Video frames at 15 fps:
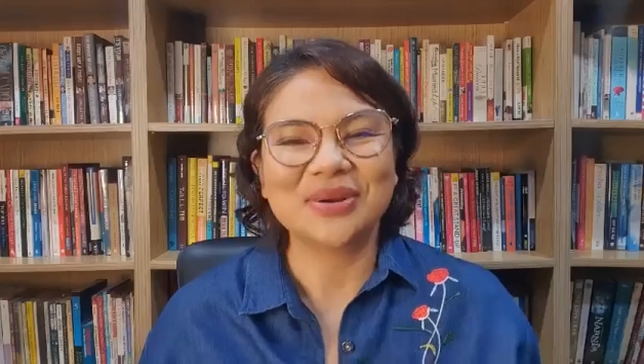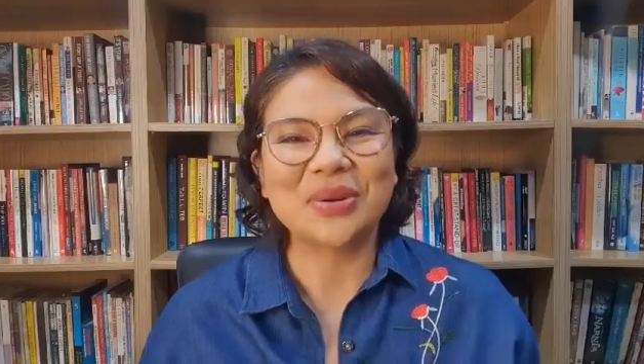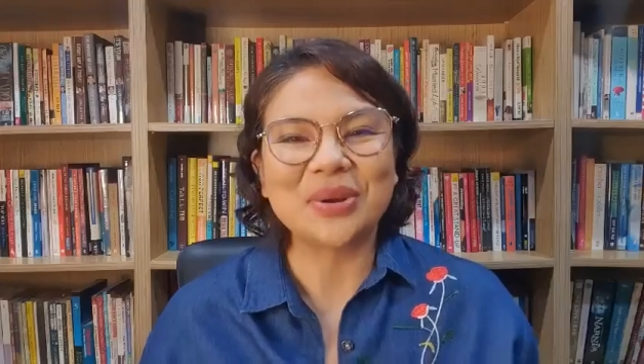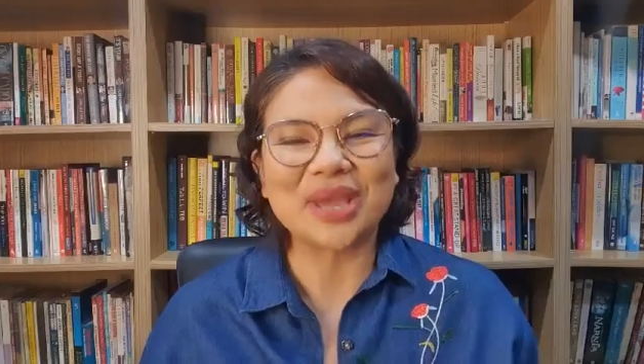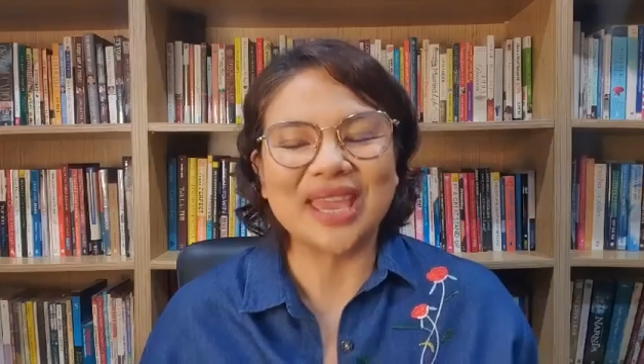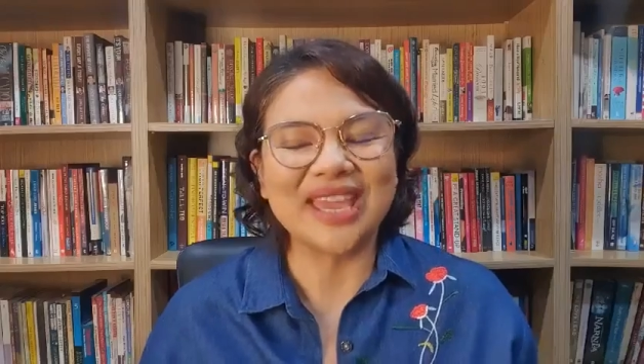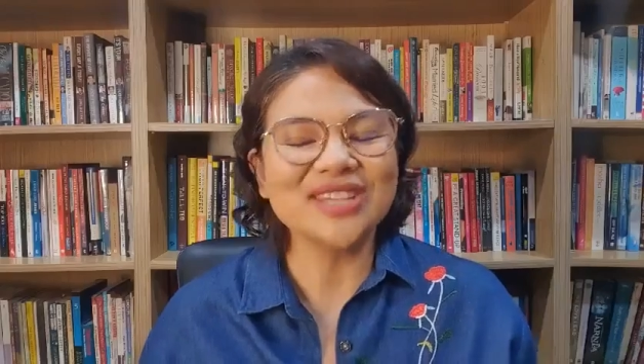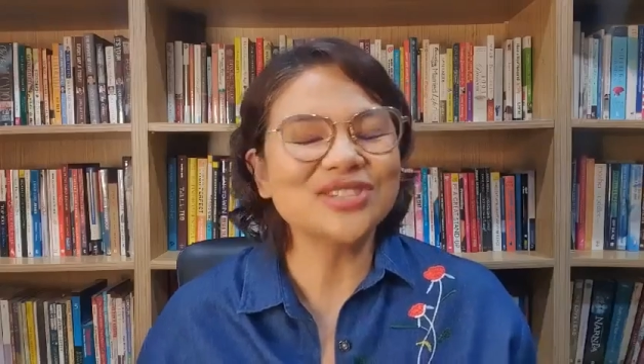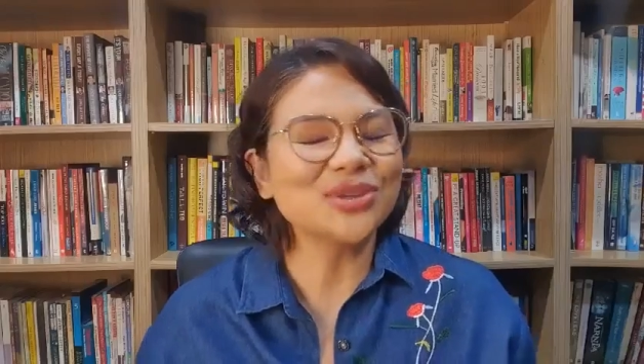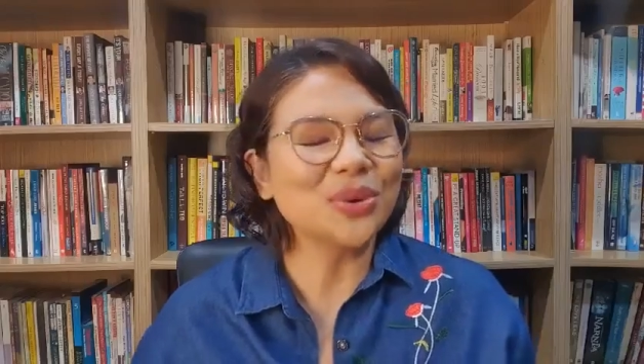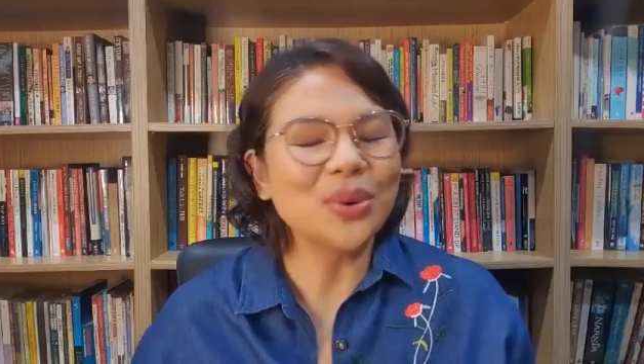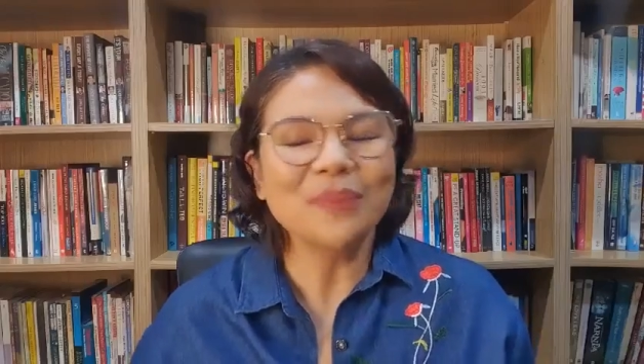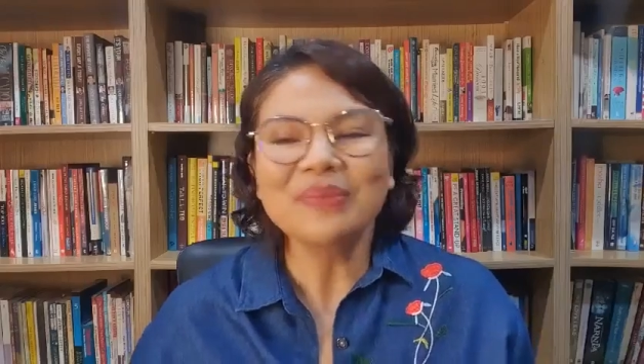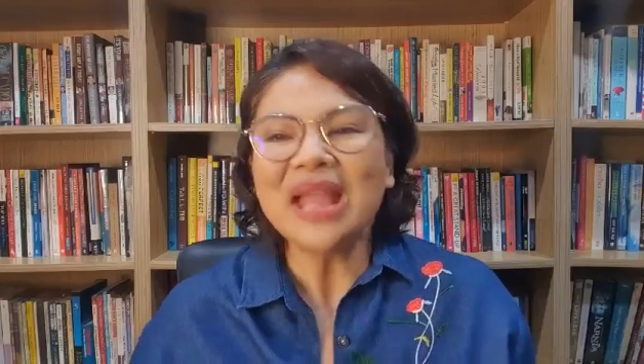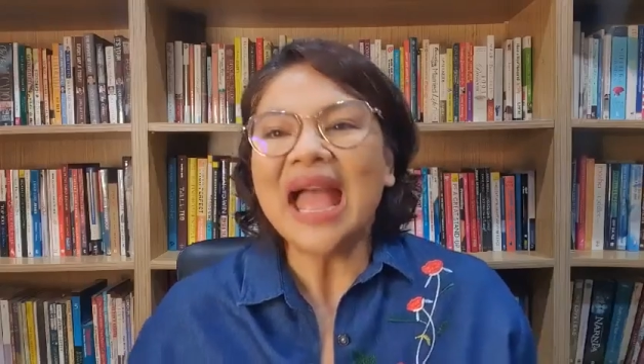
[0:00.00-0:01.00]
Okay,
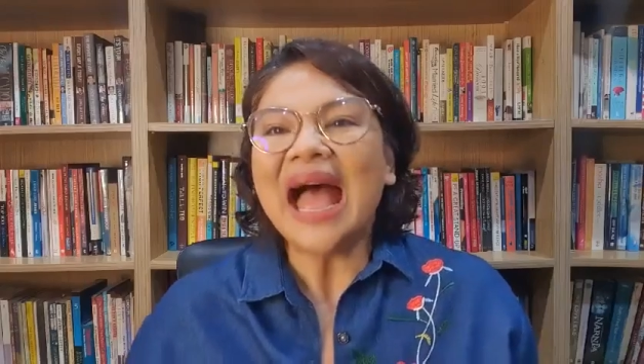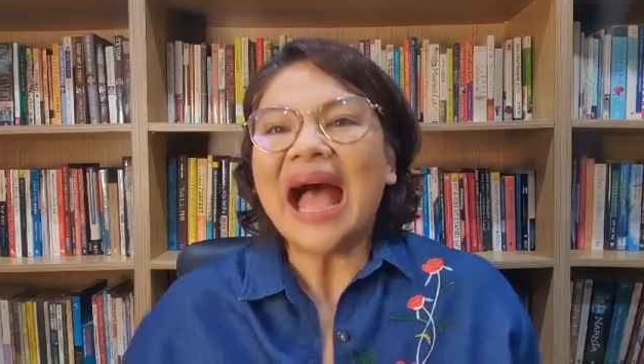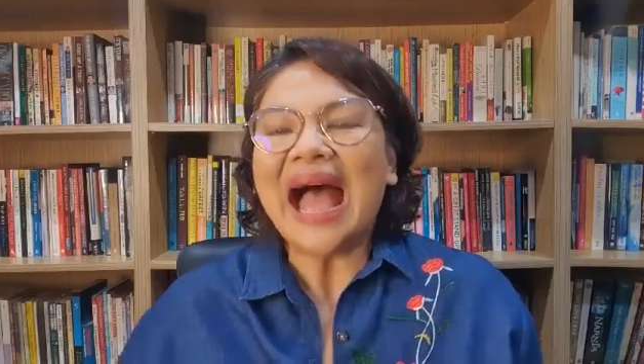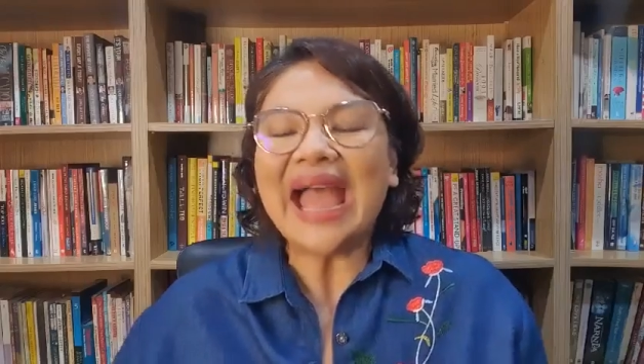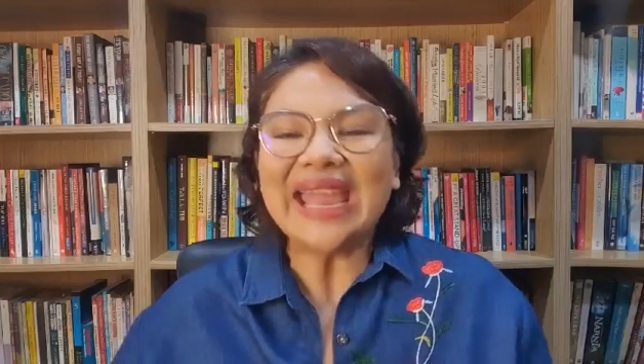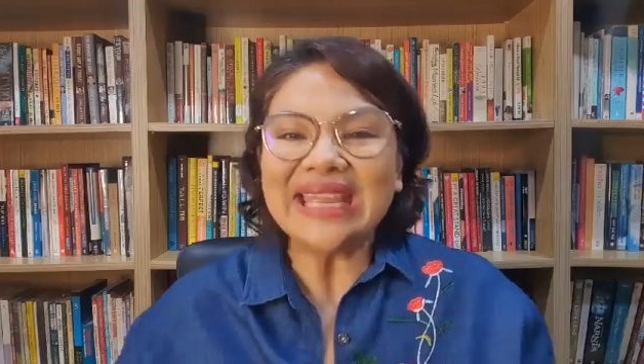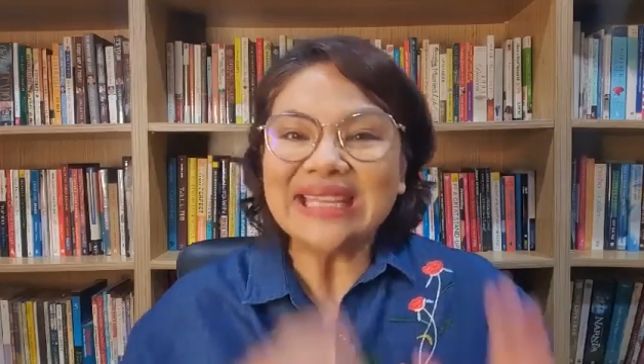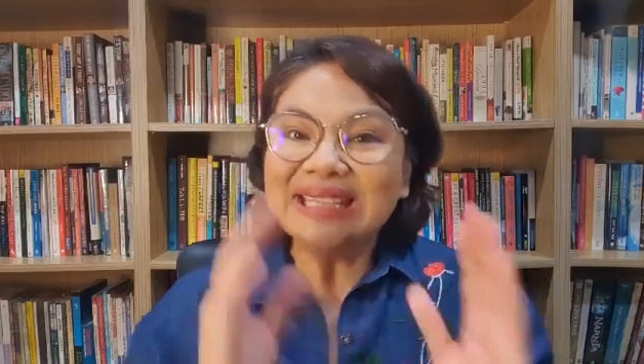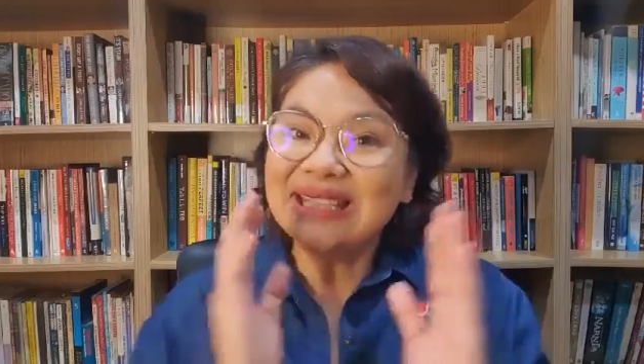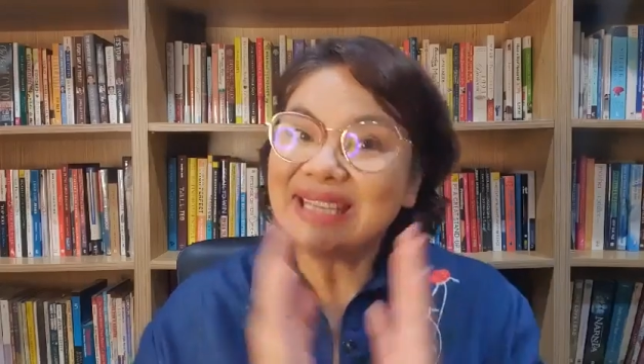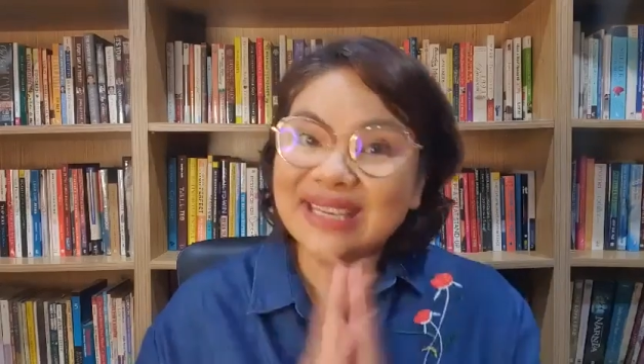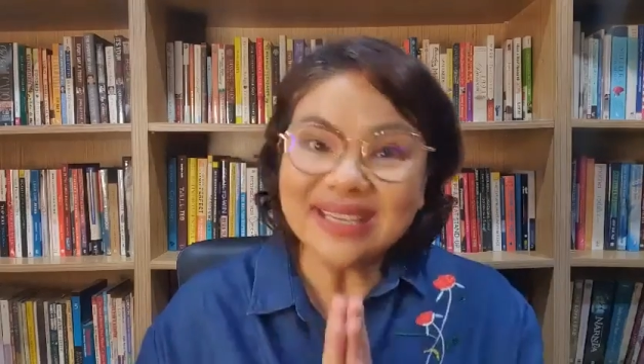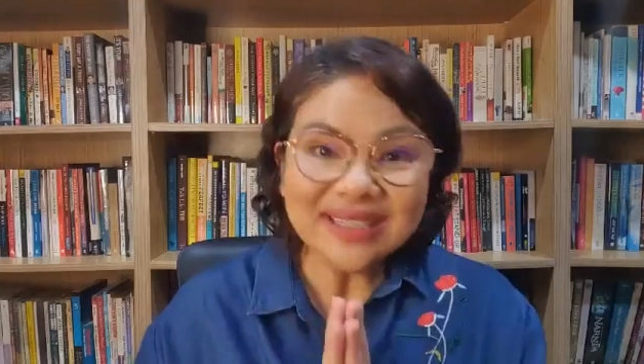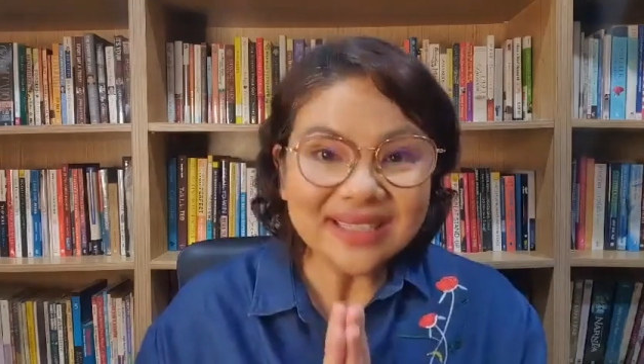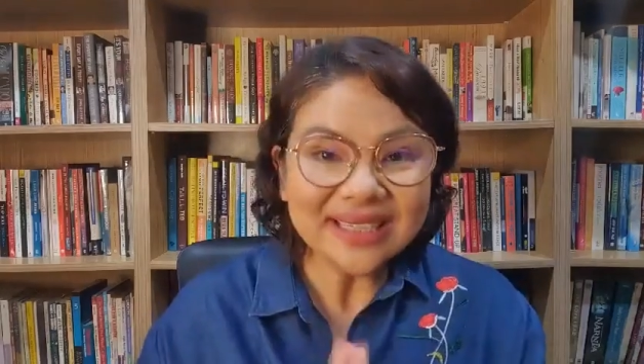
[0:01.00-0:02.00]
so
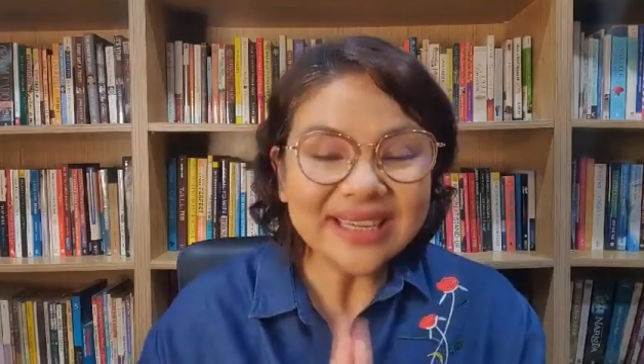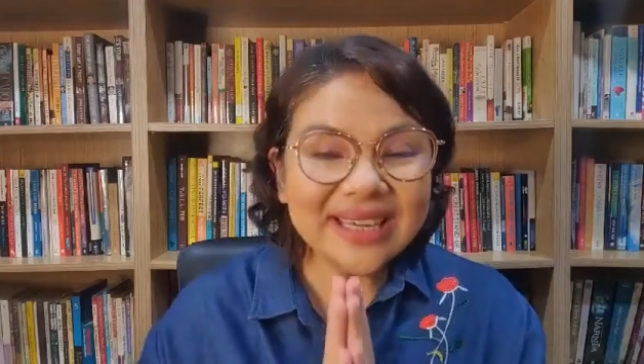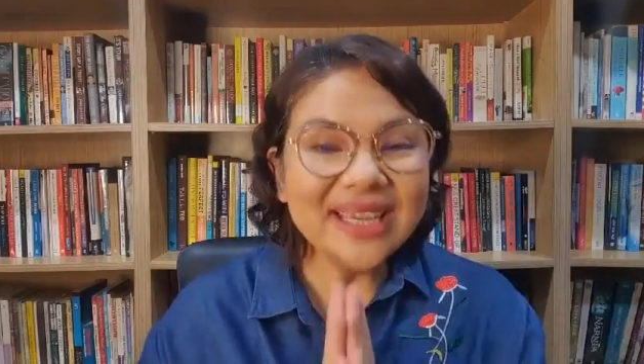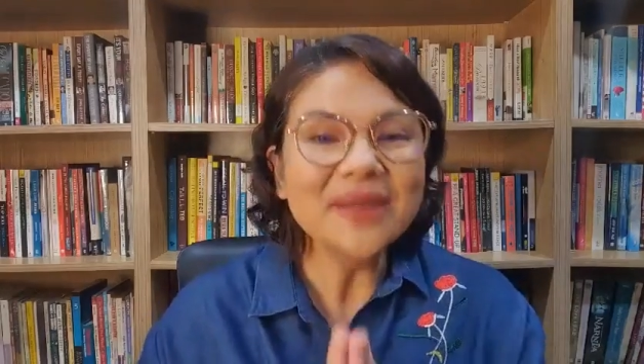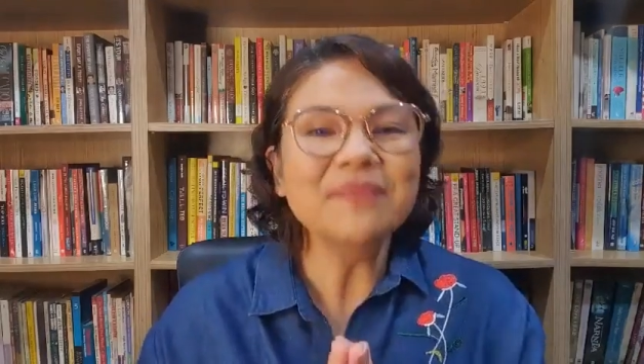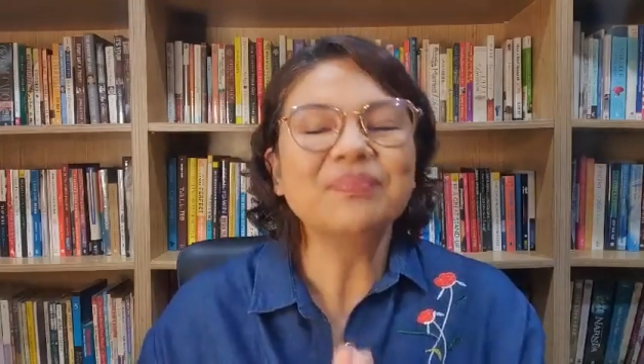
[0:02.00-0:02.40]
ideally,